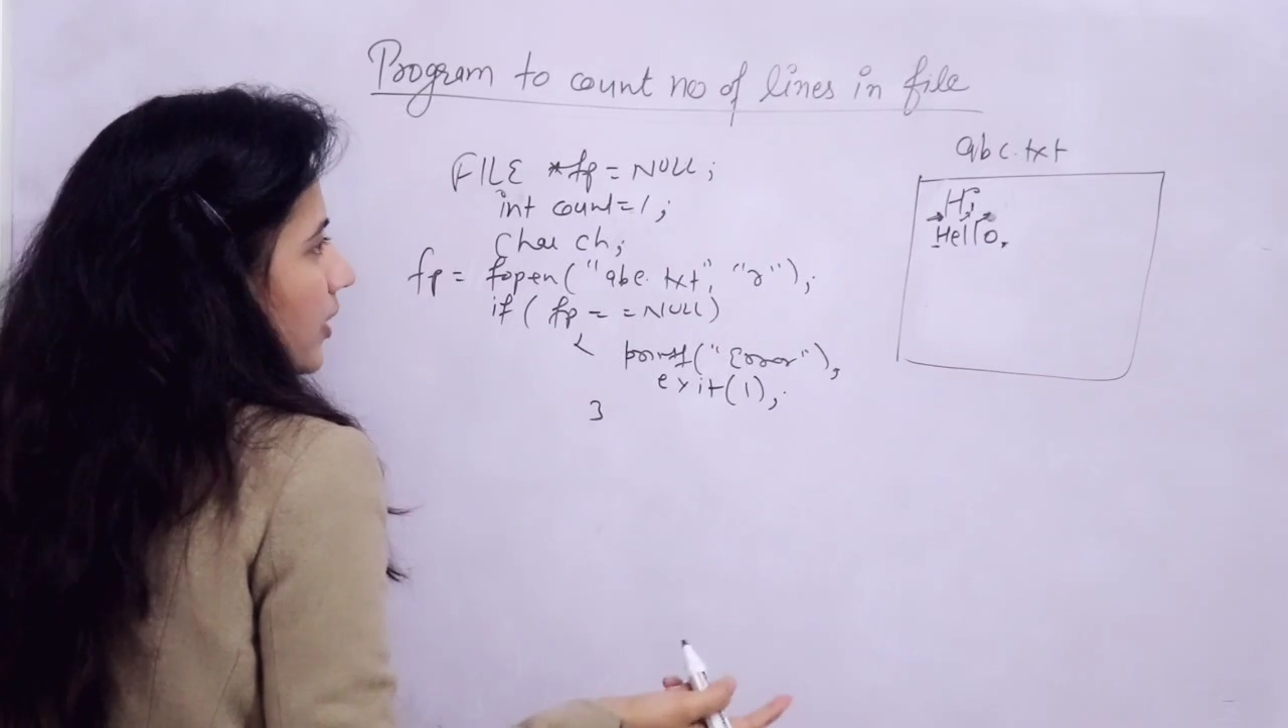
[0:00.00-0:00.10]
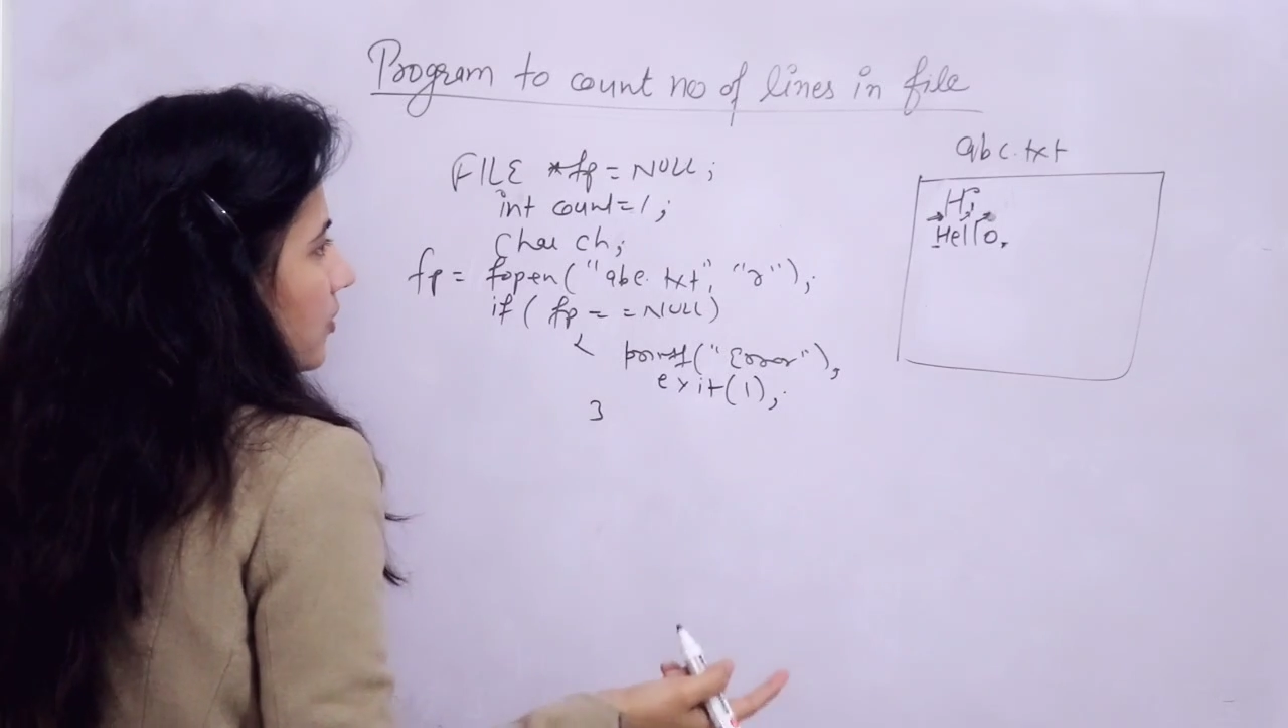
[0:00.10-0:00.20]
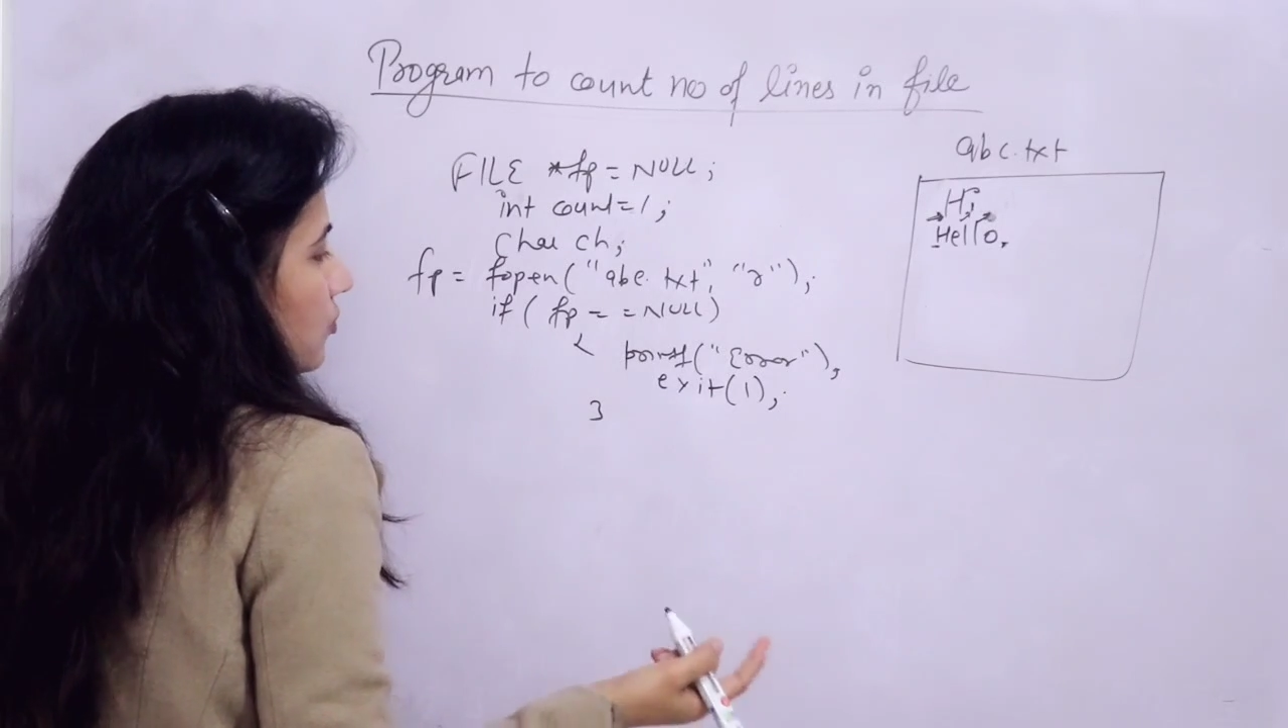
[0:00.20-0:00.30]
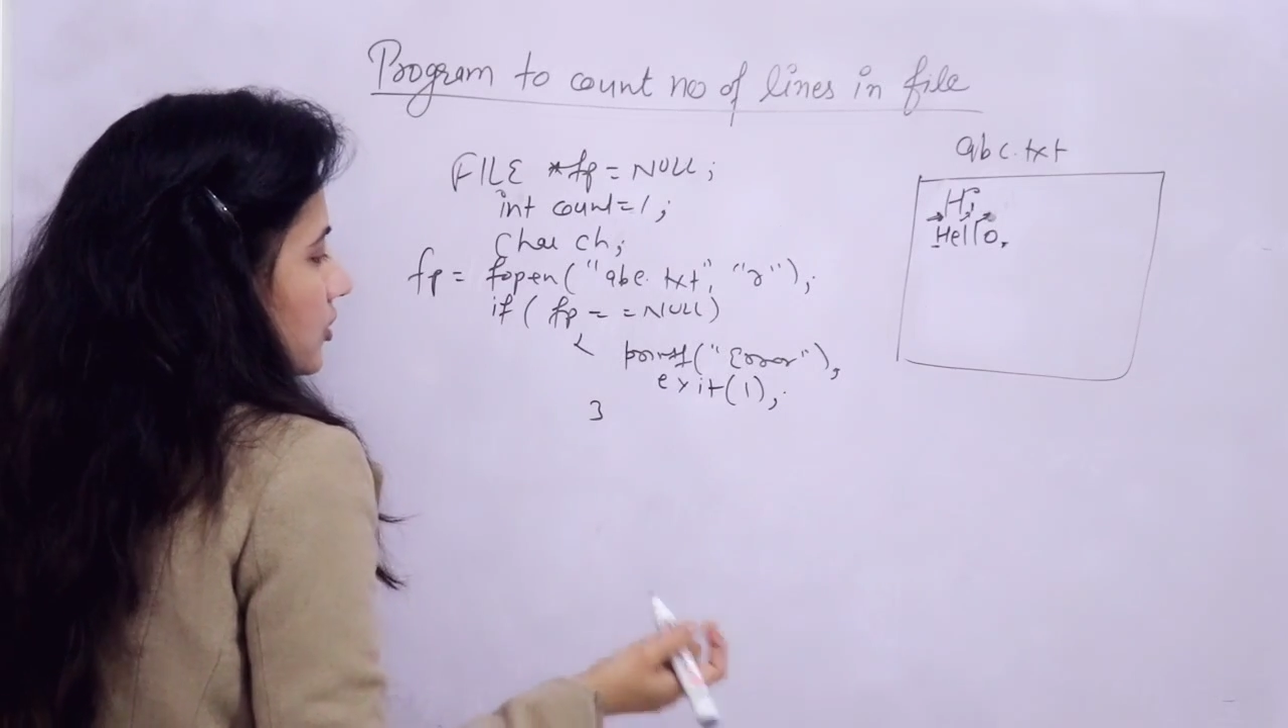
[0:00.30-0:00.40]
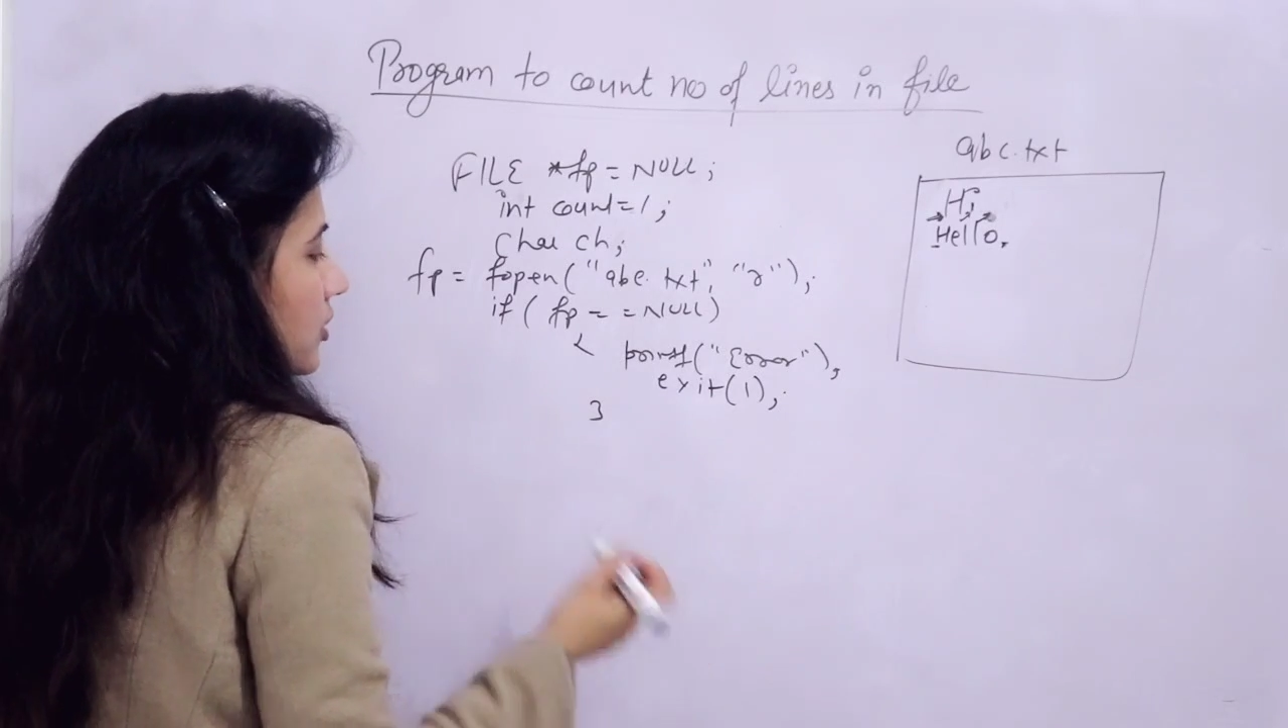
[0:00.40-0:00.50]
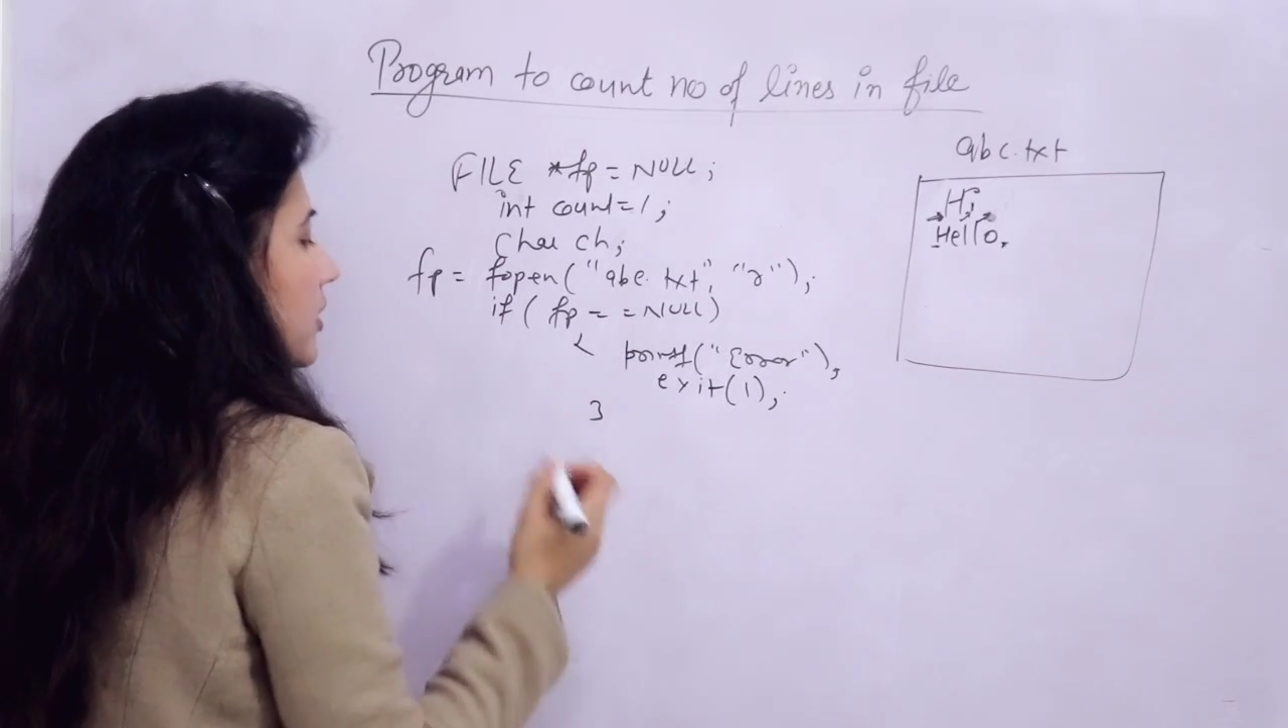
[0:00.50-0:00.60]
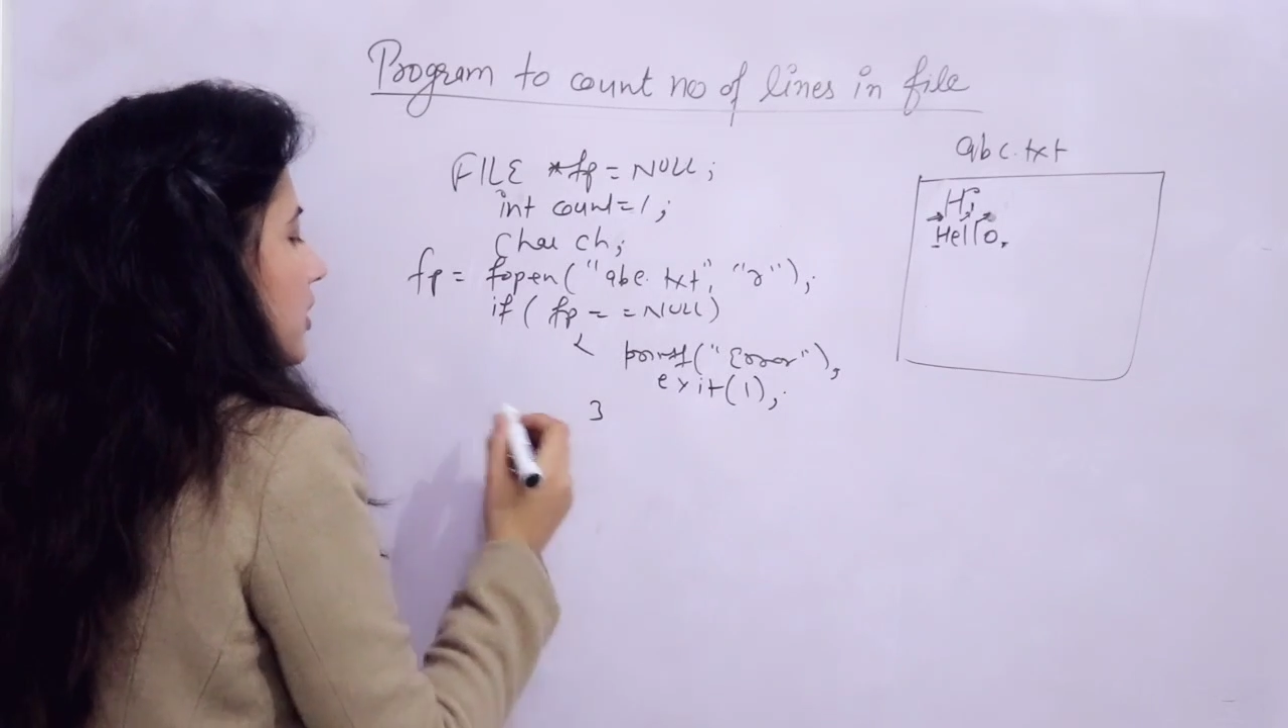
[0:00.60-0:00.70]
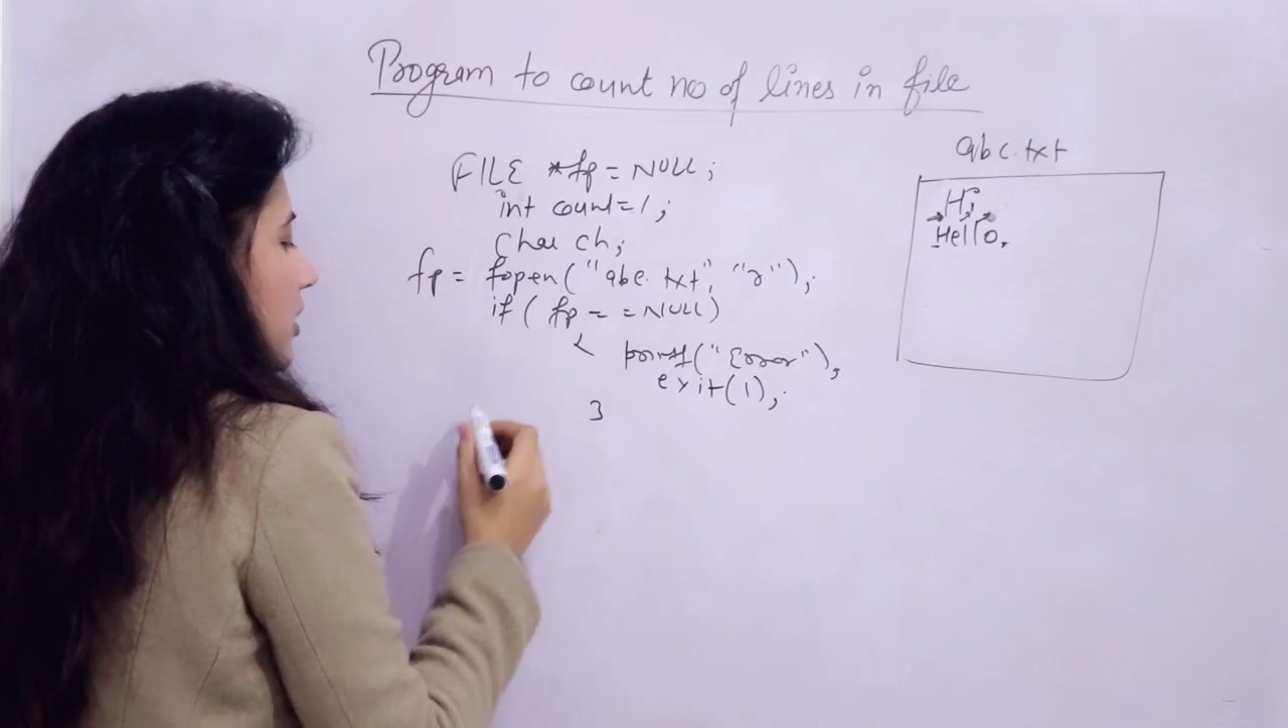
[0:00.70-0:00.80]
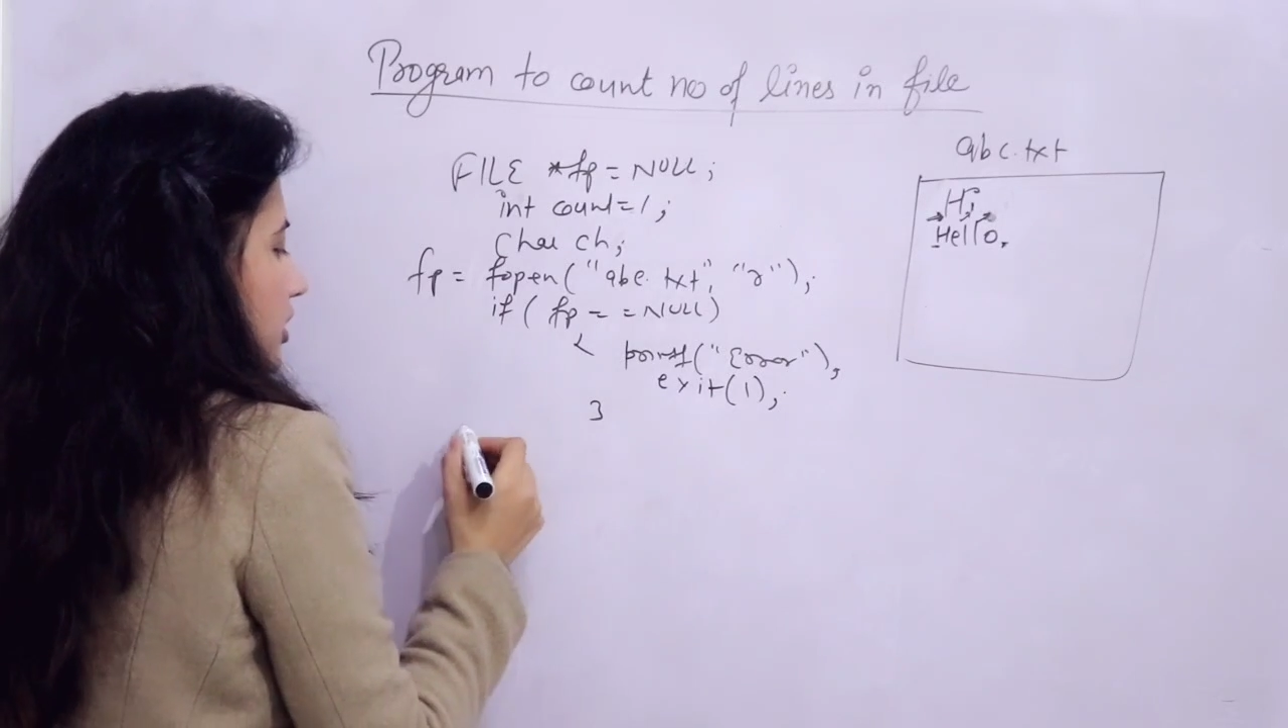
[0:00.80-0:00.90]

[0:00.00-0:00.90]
are interested.